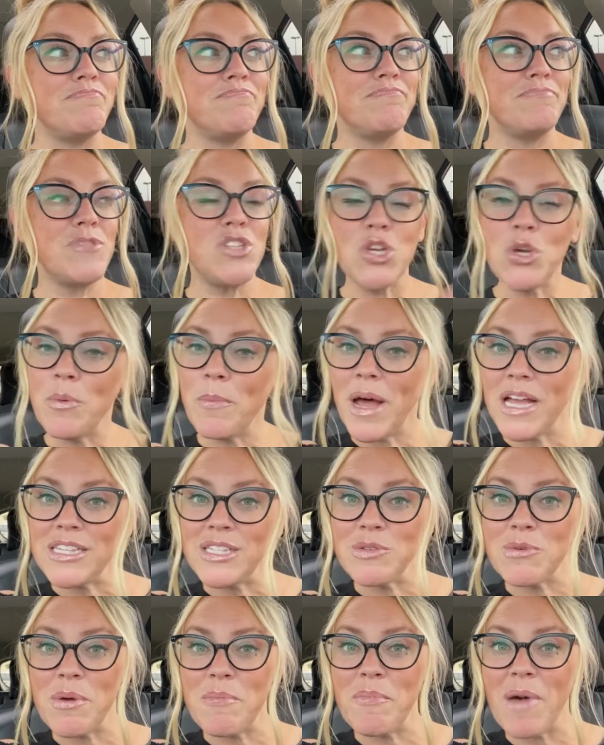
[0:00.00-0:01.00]
2
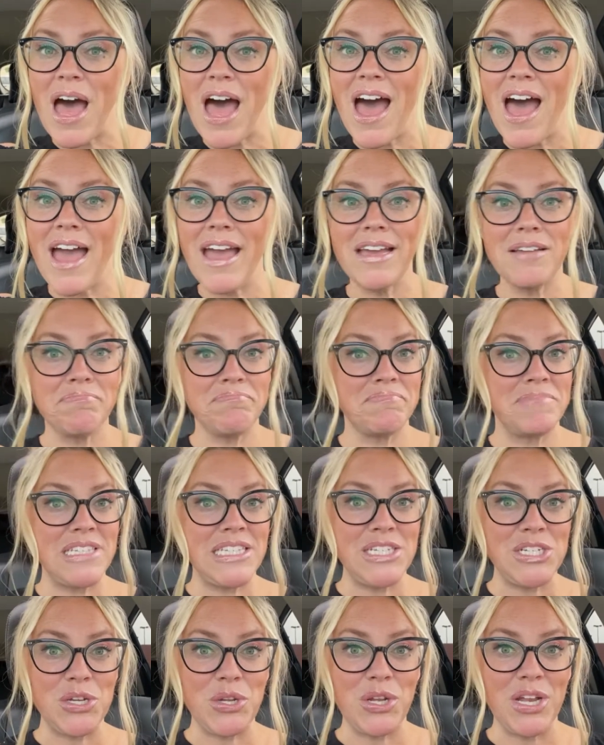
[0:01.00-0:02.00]
months went by,
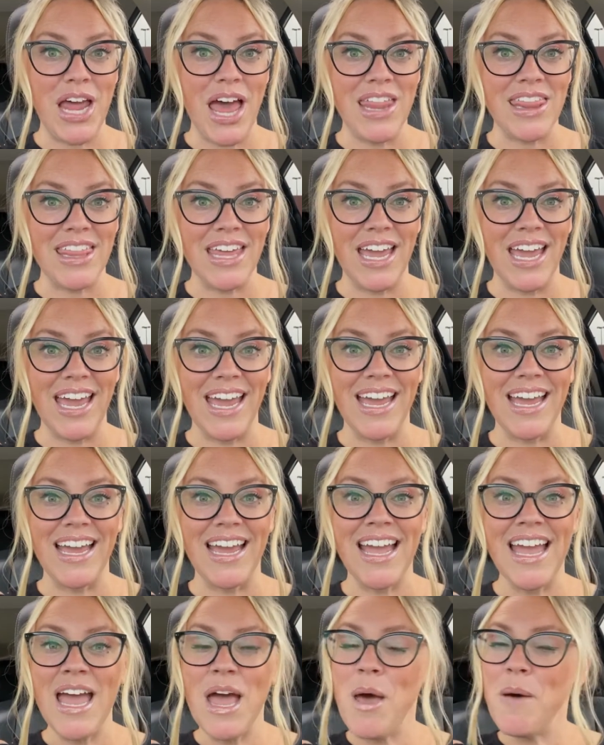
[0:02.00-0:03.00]
still
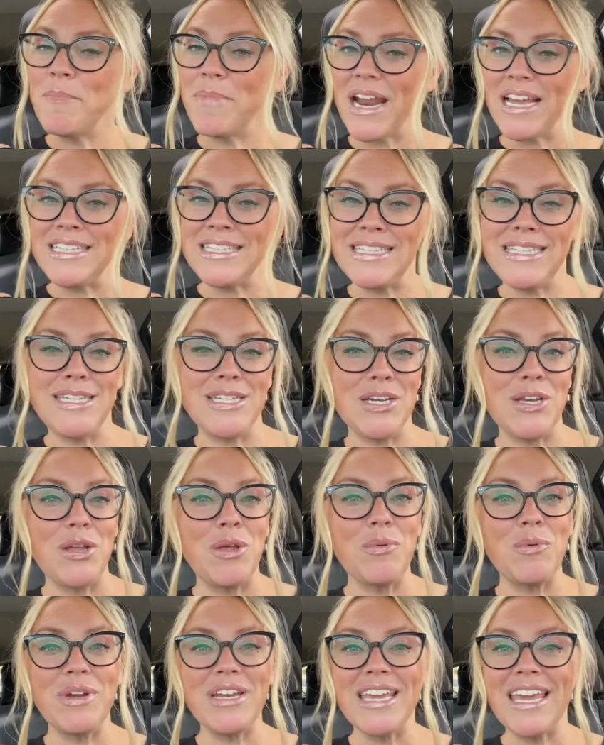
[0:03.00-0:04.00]
nothing, but I
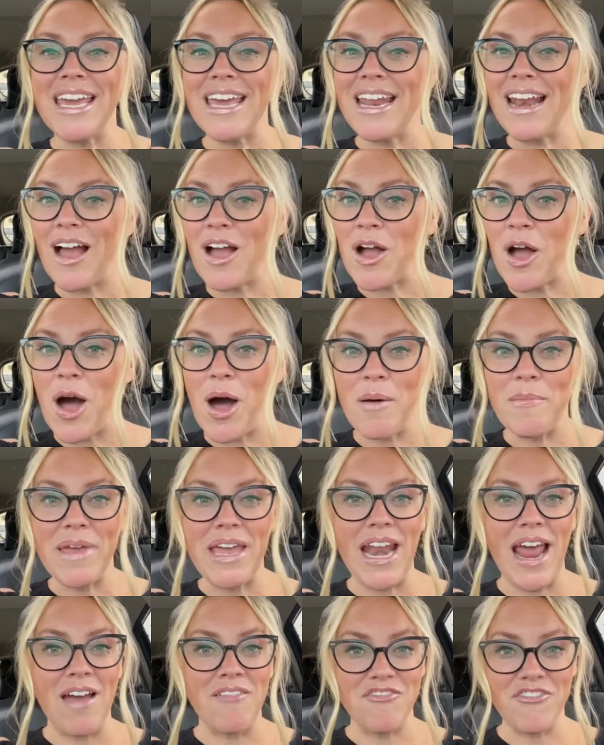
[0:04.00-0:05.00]
still would get a
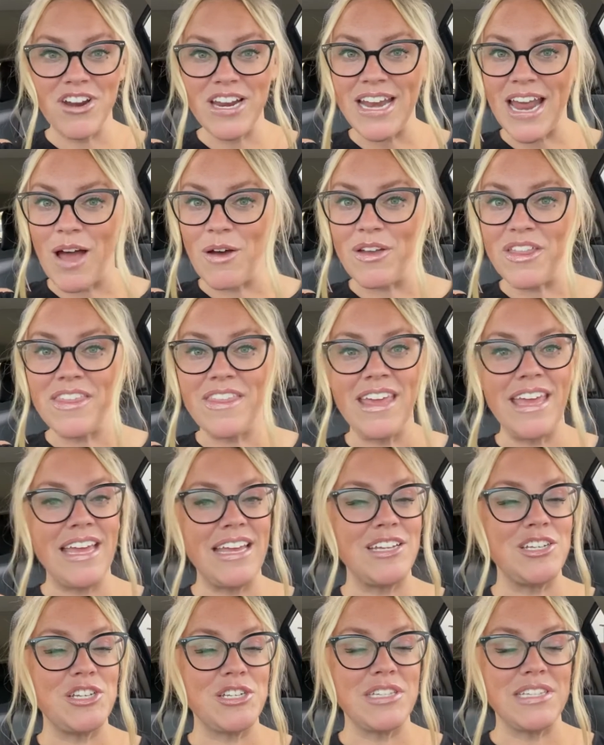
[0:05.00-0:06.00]
comment every now and
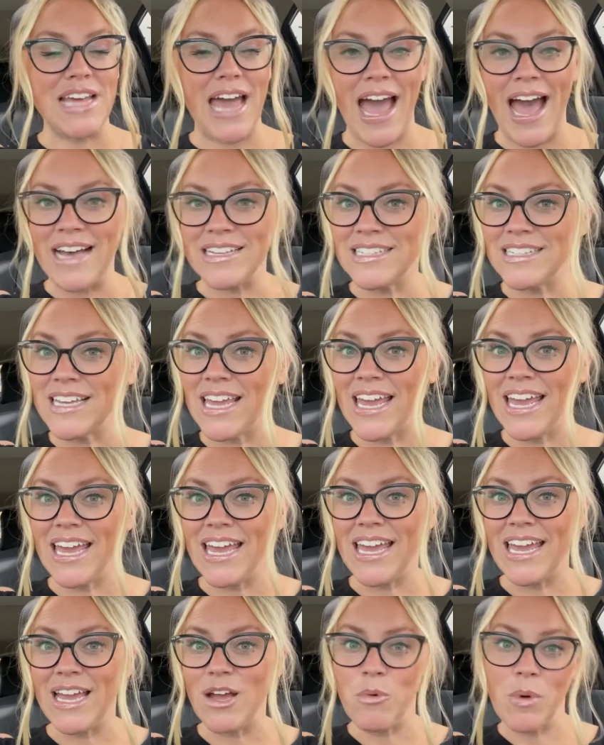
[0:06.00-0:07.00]
then just
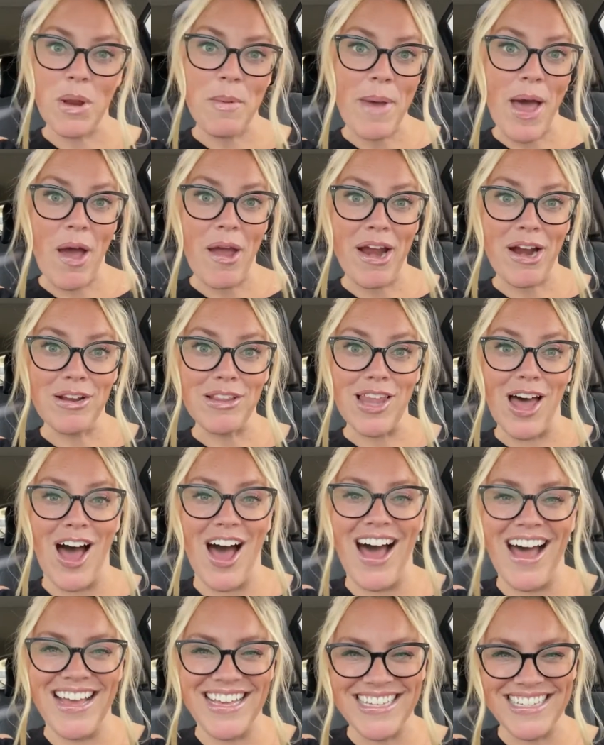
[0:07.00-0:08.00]
asking, what about hair
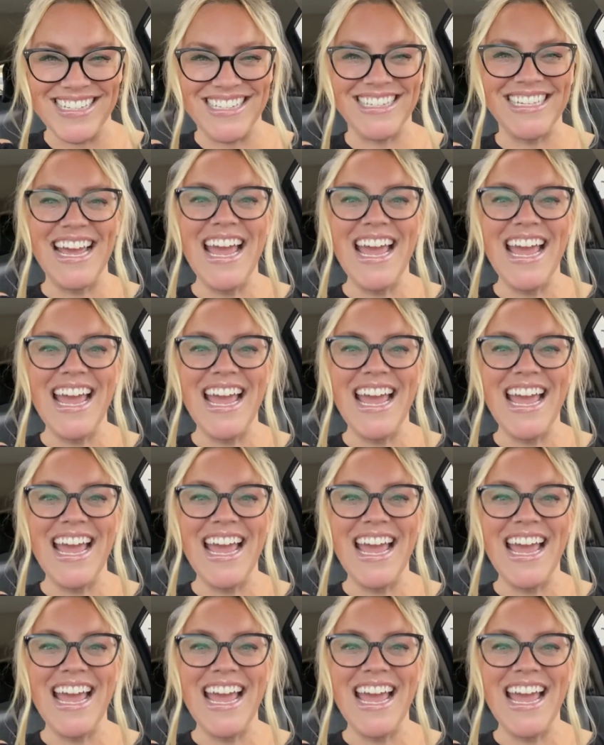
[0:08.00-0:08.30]
loss?